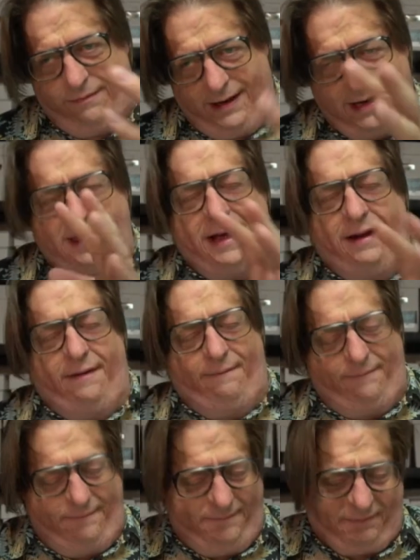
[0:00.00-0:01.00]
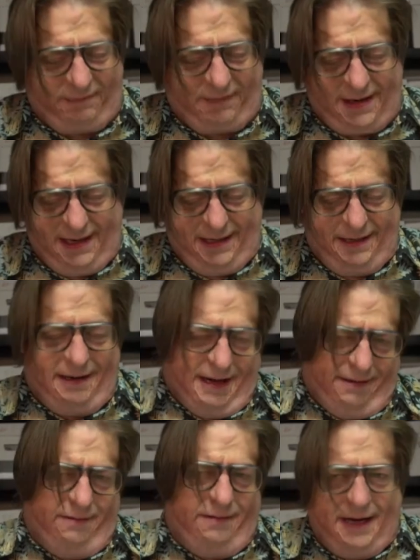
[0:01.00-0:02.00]
And that,
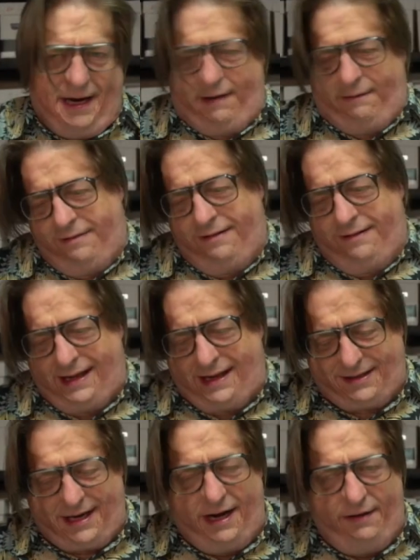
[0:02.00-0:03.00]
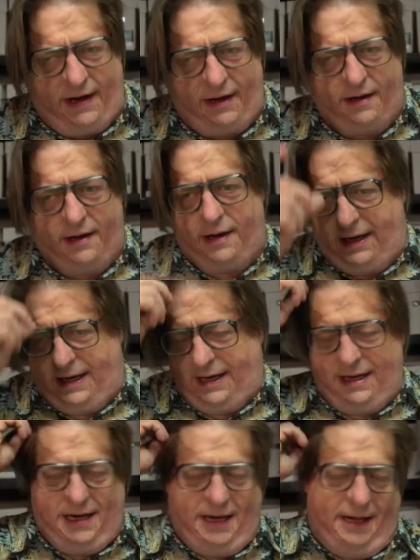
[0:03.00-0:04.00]
and yeah, that's kind of it.
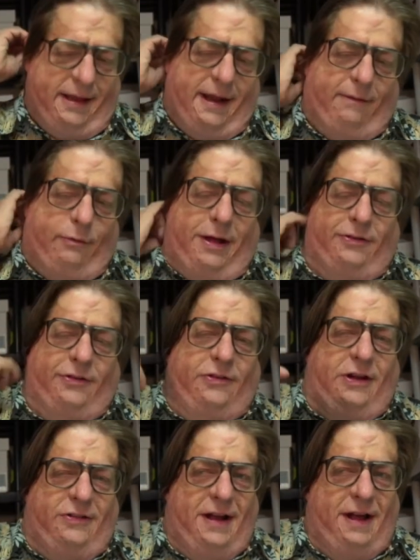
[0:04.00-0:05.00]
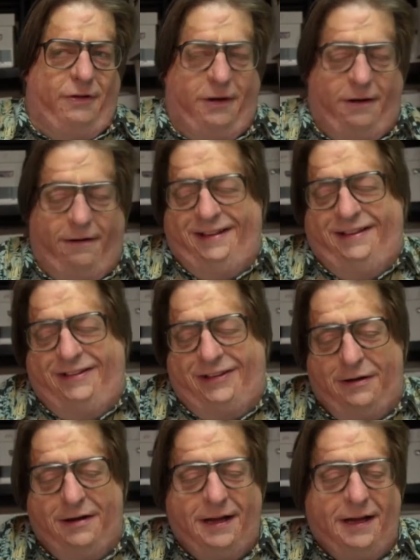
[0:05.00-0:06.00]
And then everyone else is chasing after her.
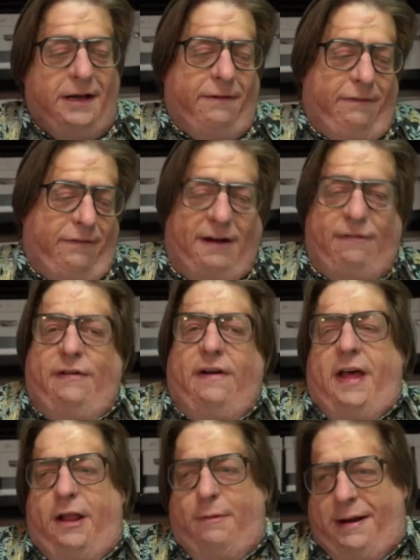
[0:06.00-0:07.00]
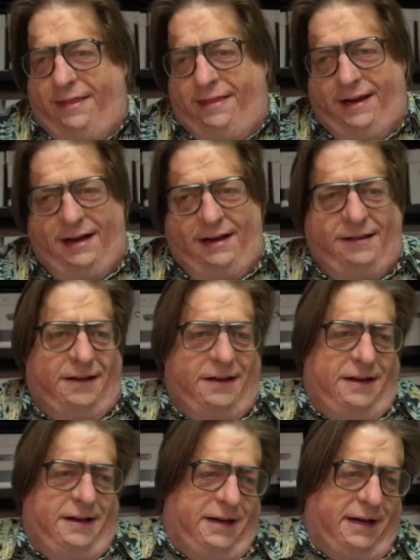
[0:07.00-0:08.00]
So think Fifth Element. Think
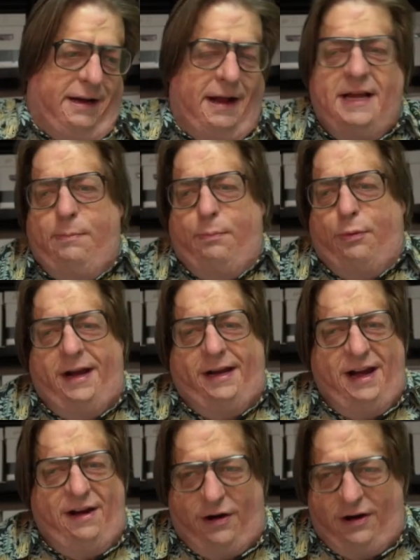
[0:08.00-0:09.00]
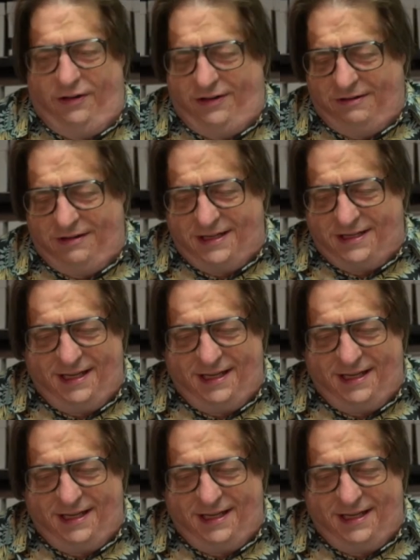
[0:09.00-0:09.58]
the any Brian K. Vaughan series.